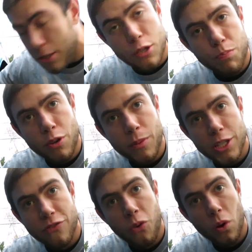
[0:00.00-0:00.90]
just pretty
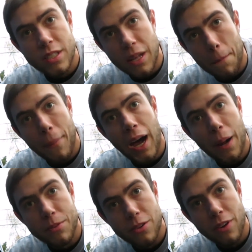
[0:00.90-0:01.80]
much forced and
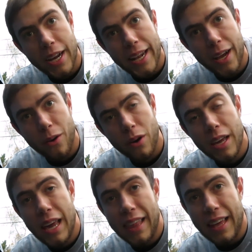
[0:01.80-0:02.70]
popped it right out.
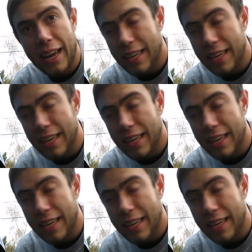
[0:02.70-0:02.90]
That